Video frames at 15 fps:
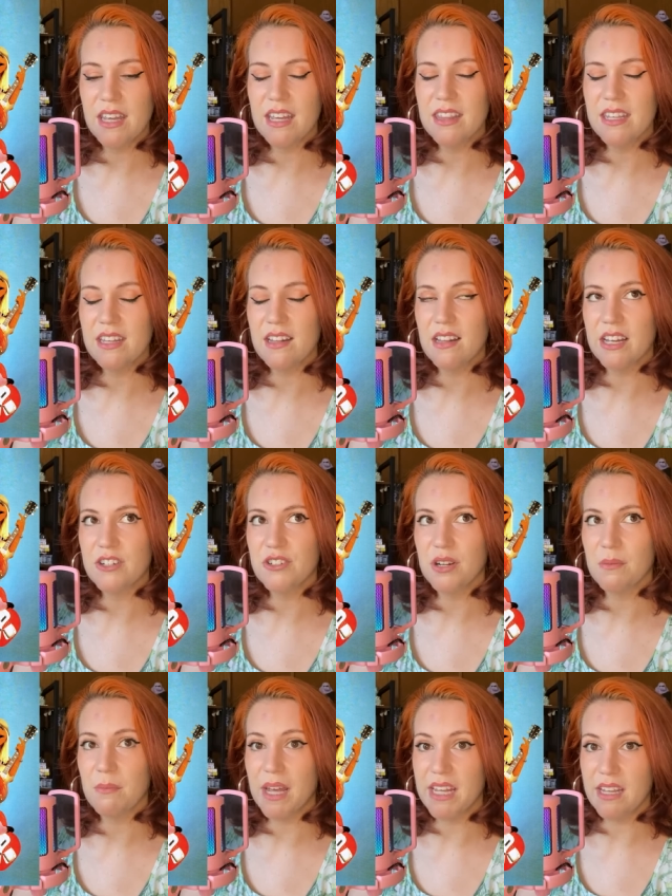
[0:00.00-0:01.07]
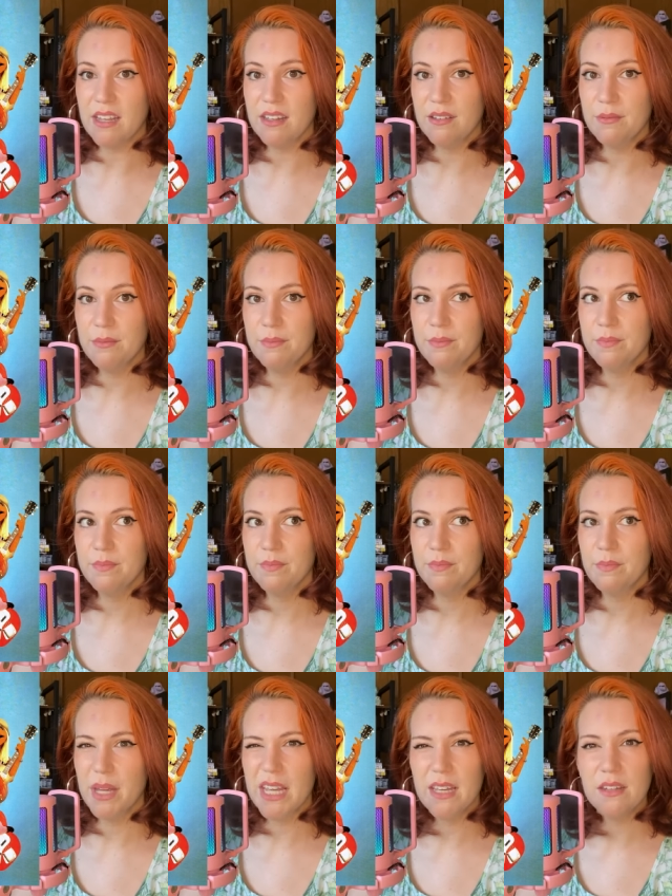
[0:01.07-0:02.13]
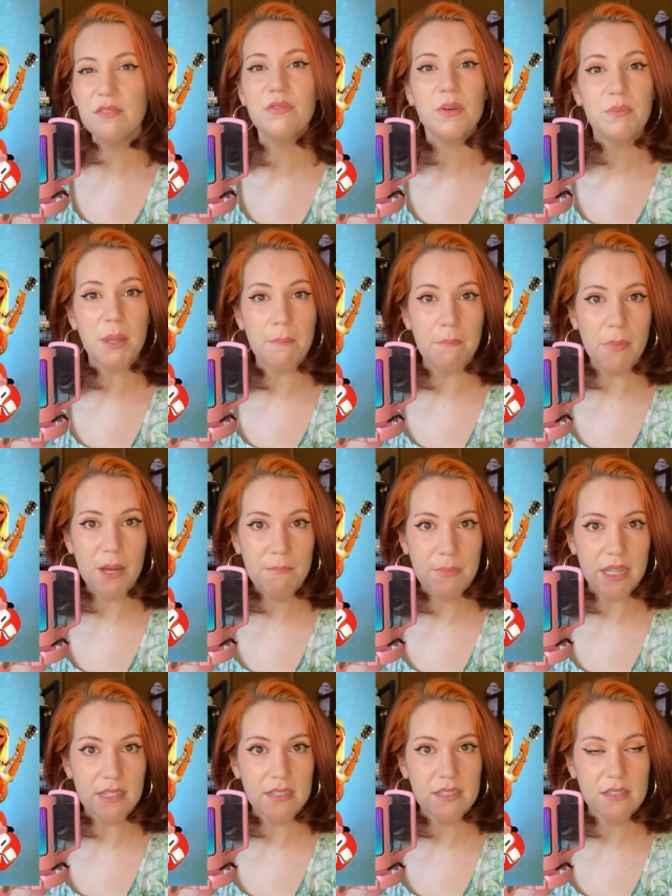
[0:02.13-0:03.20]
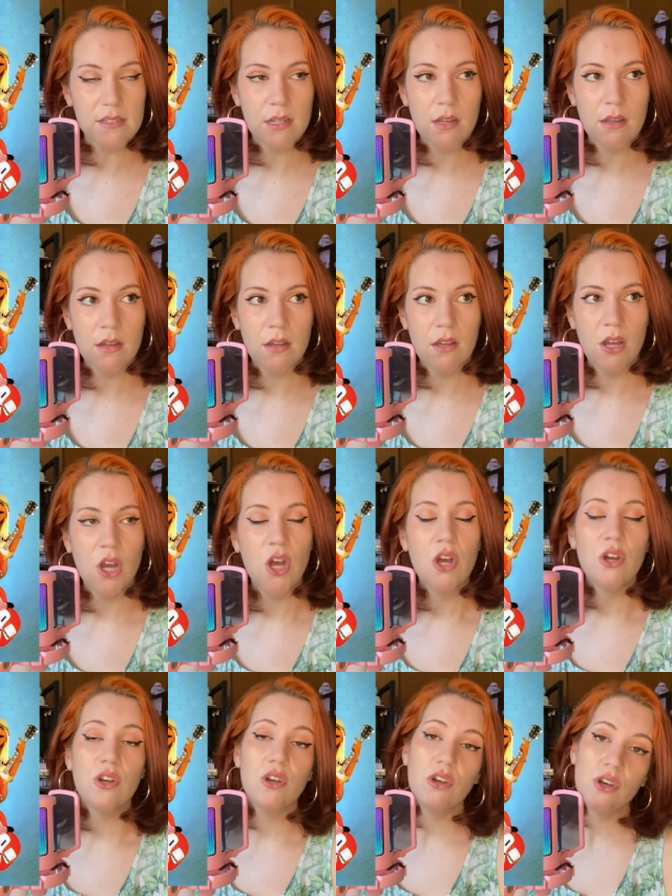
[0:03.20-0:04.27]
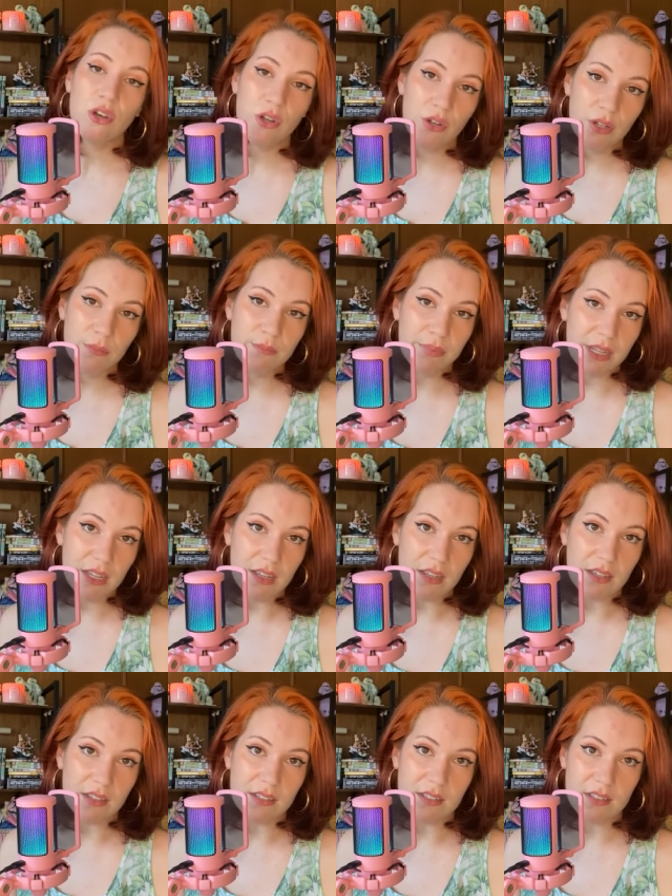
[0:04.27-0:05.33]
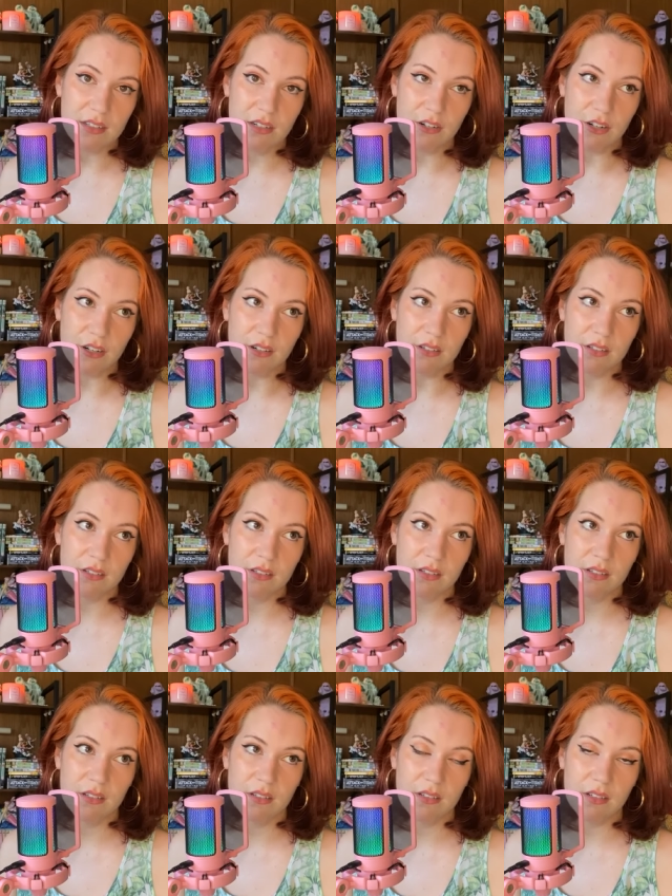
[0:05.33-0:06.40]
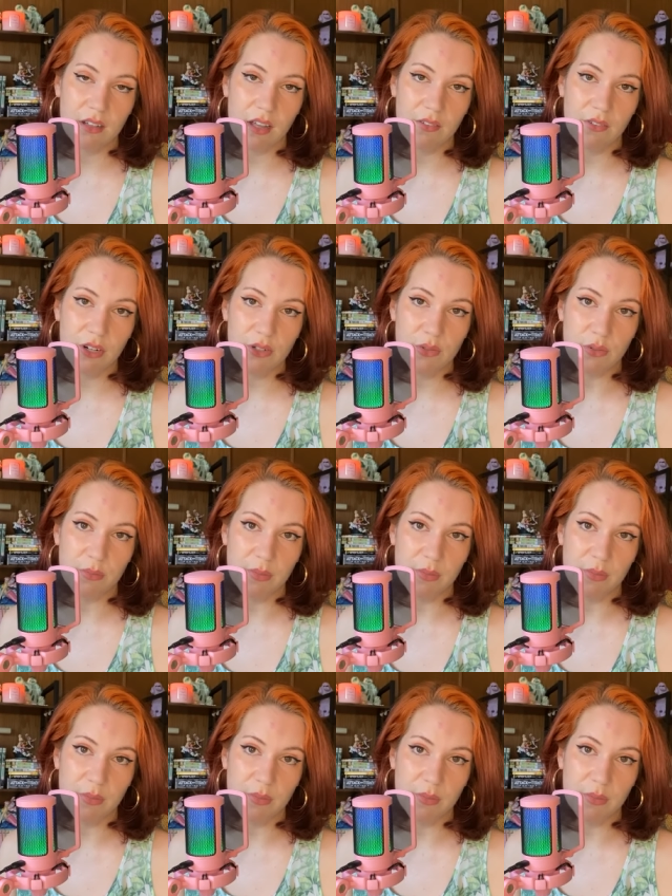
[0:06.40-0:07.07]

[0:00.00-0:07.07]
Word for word: and the Electric Mayhem band from the Muppets could be considered a virtual